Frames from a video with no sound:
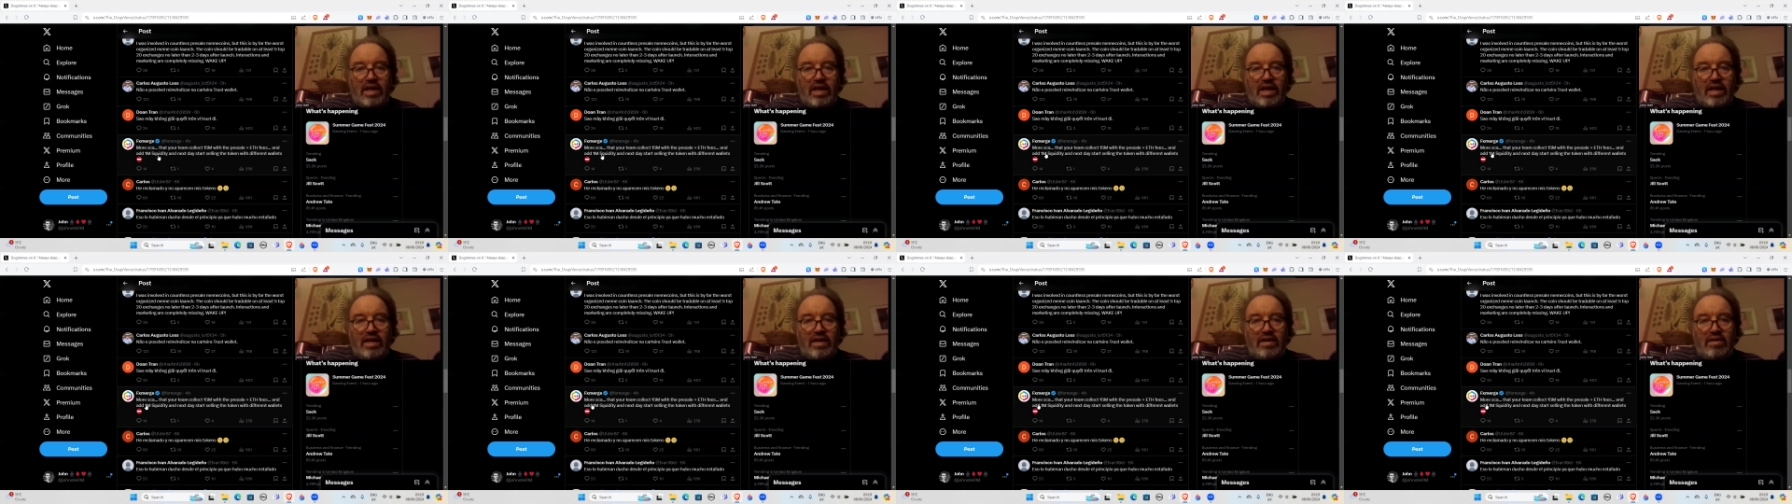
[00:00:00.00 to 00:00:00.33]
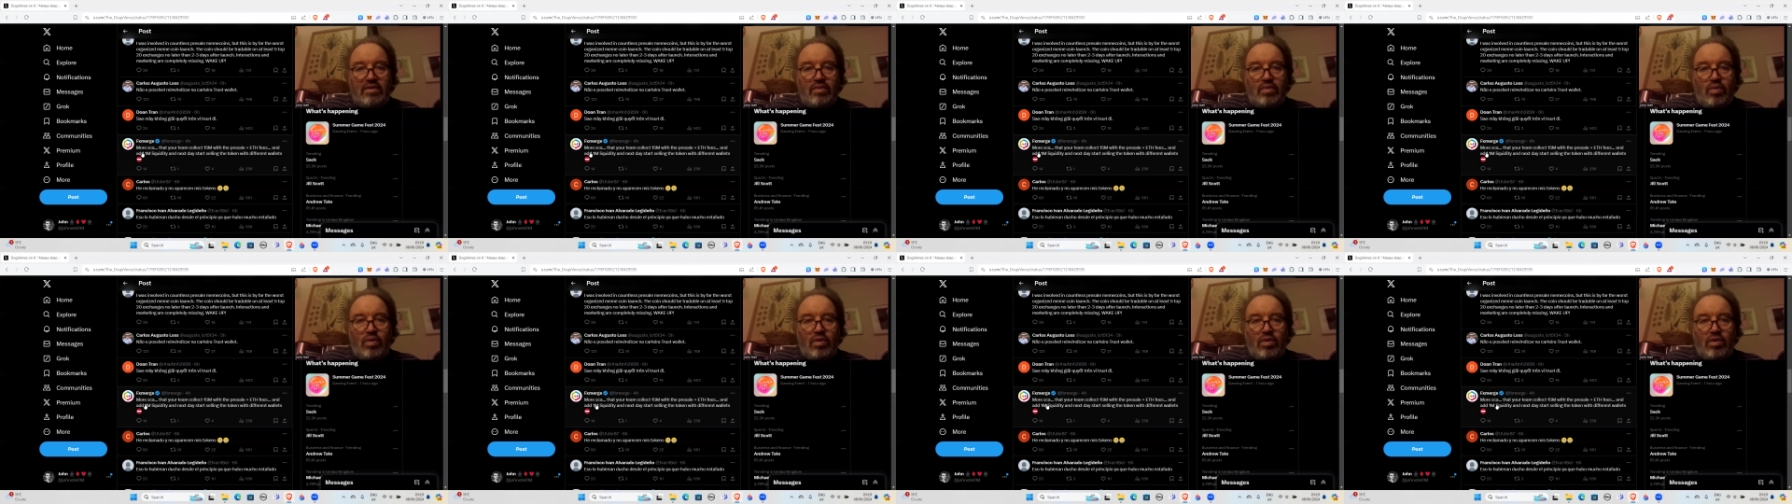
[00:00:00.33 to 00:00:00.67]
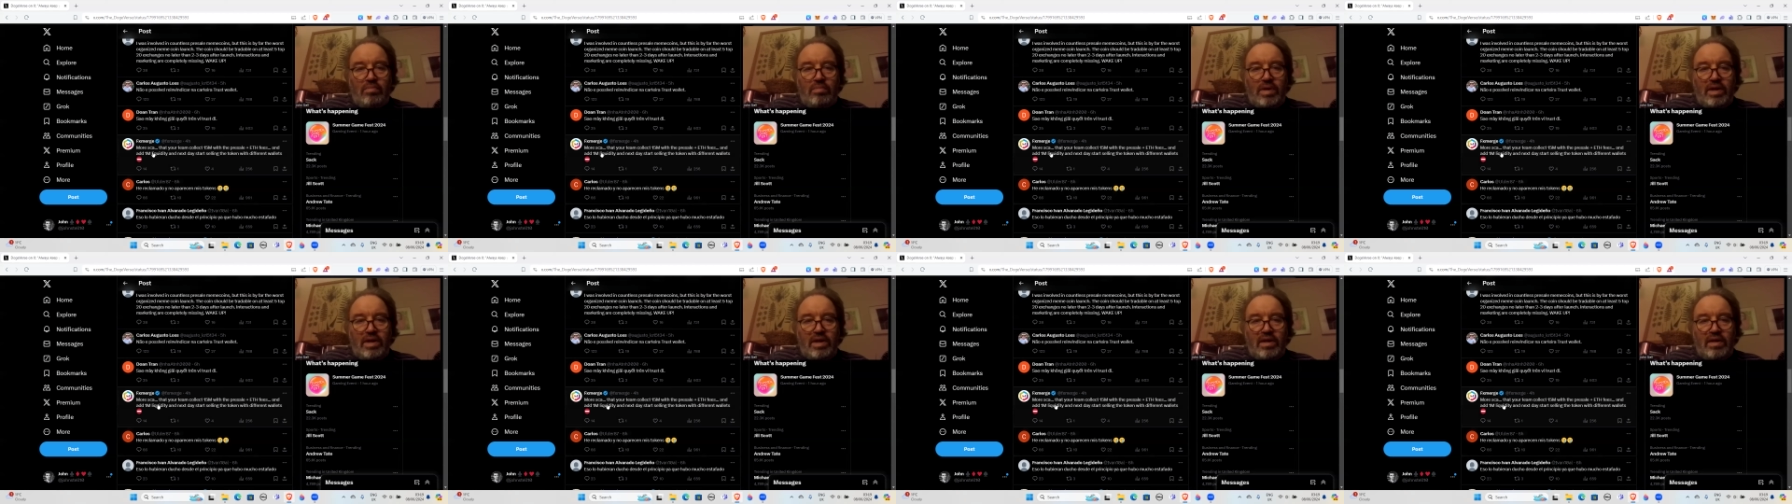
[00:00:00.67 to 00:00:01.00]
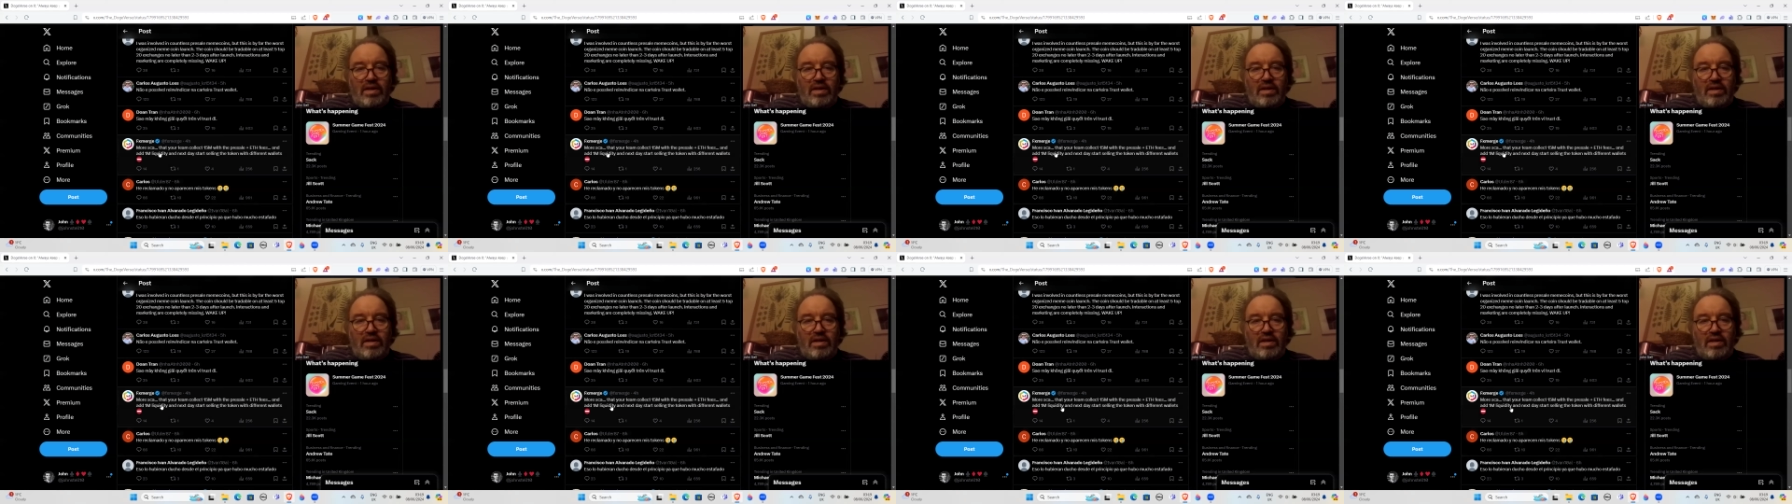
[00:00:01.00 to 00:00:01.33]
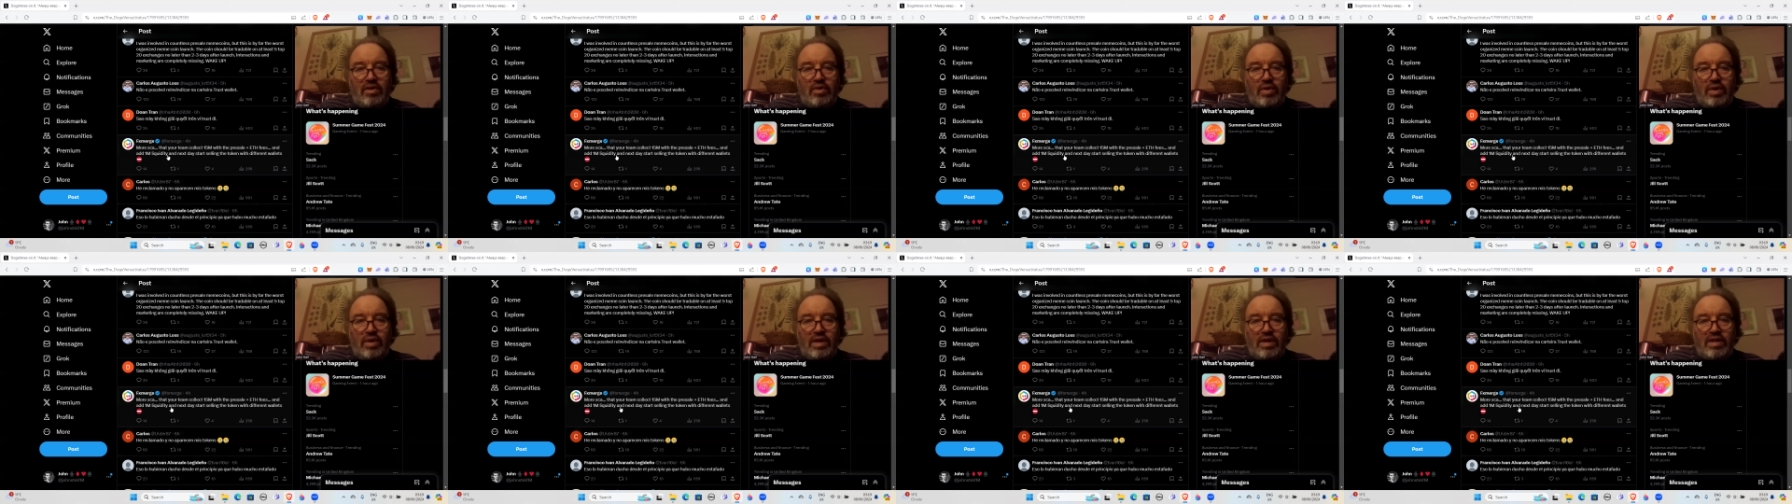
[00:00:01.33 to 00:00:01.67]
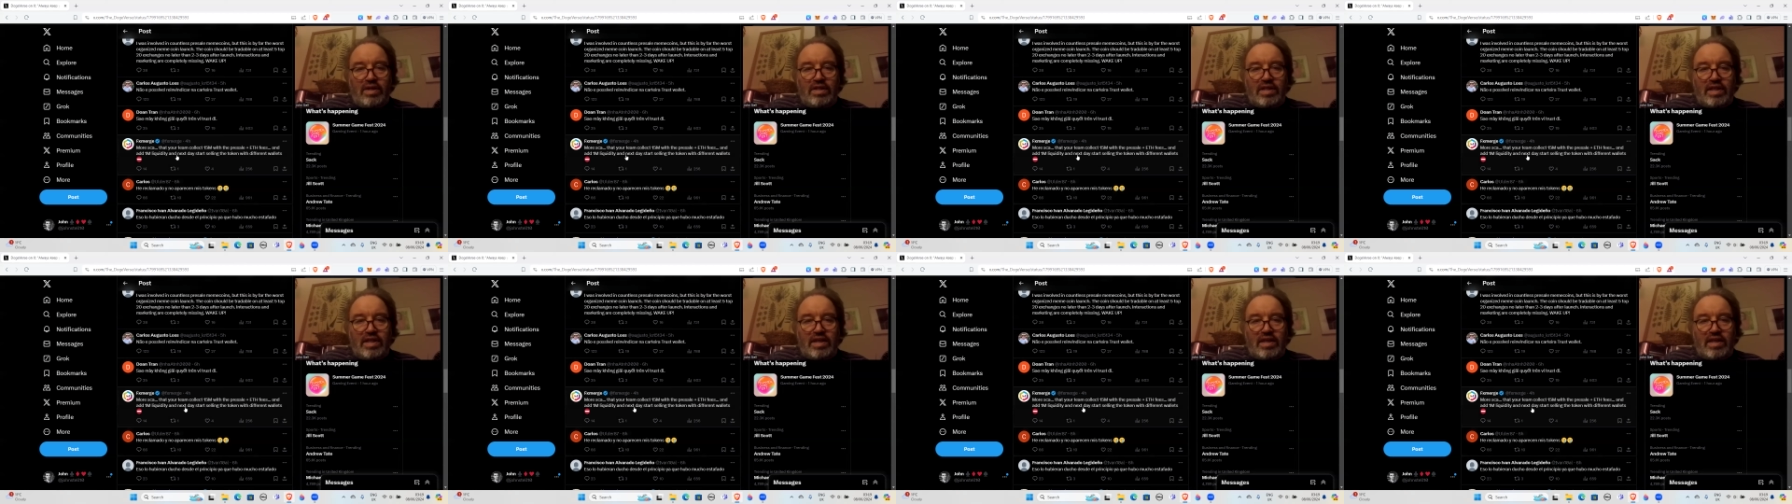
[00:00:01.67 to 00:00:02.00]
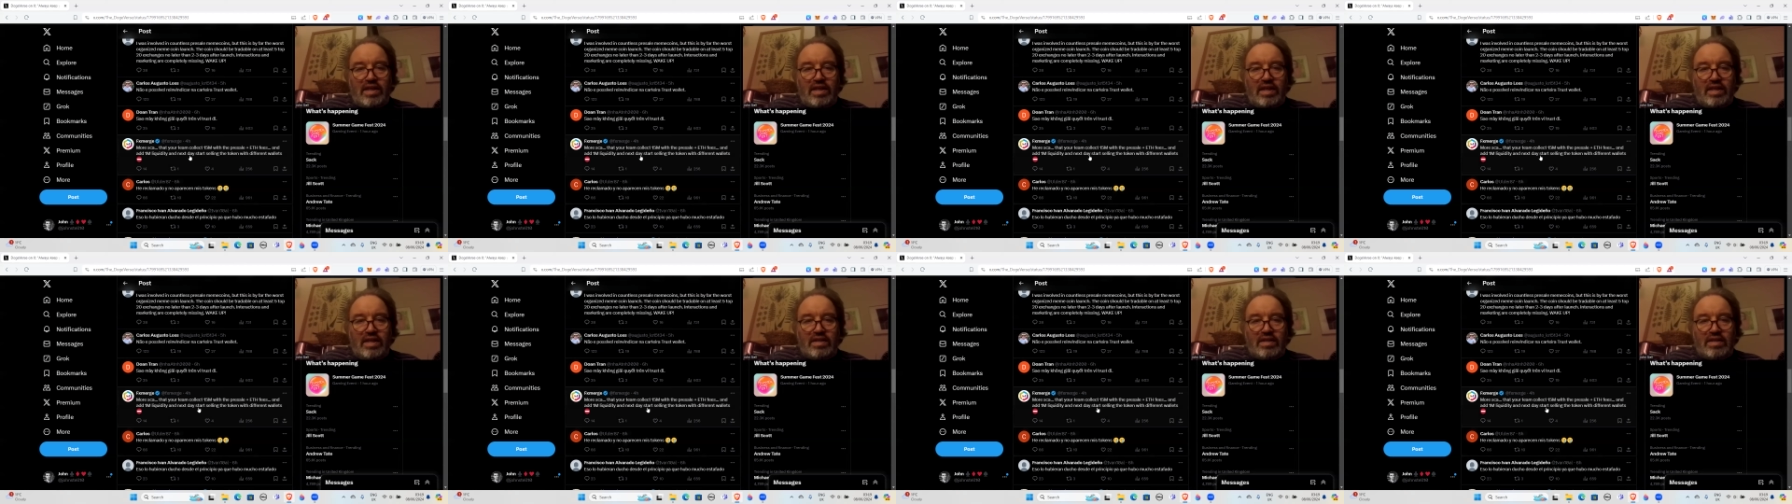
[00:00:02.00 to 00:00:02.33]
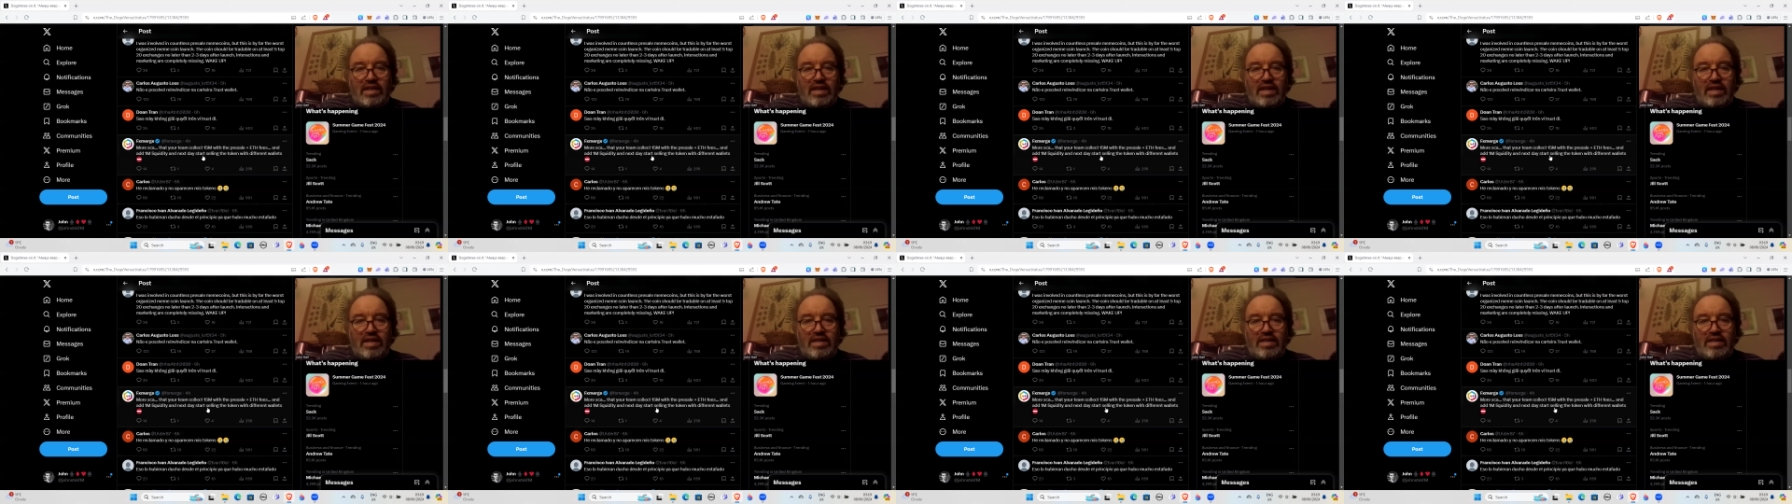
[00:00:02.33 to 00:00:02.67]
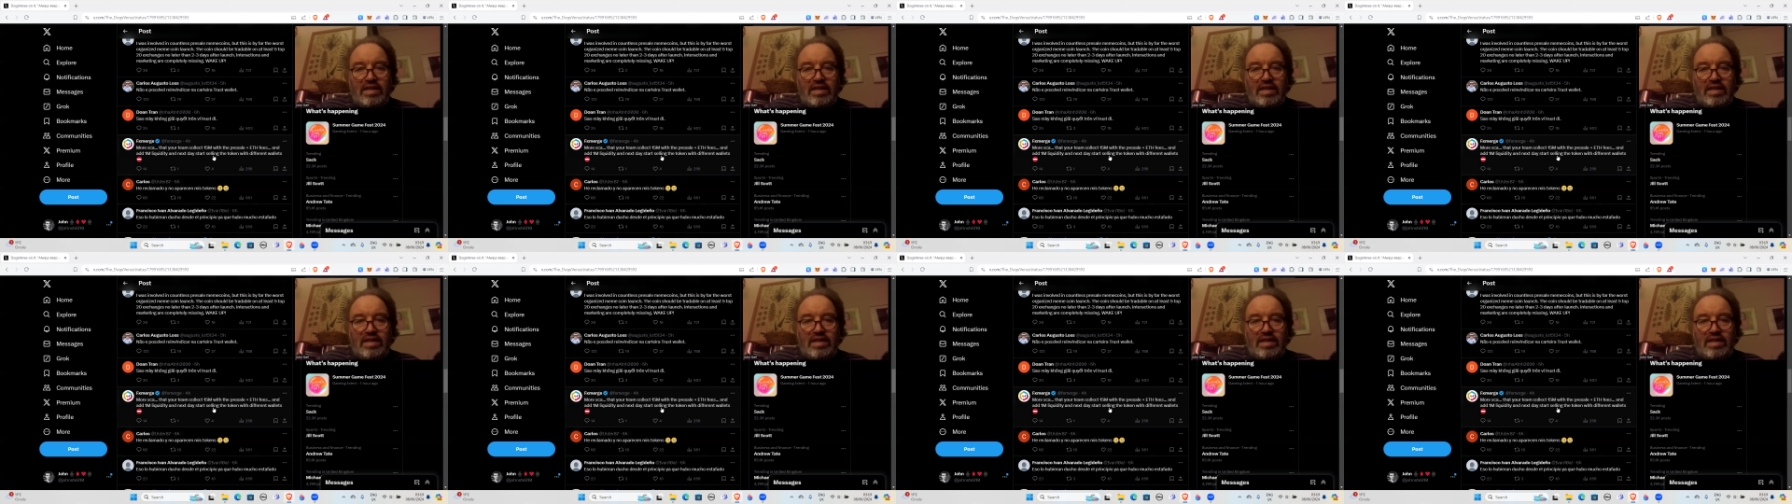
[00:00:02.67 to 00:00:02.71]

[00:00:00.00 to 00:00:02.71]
and 1 million liquidity and next day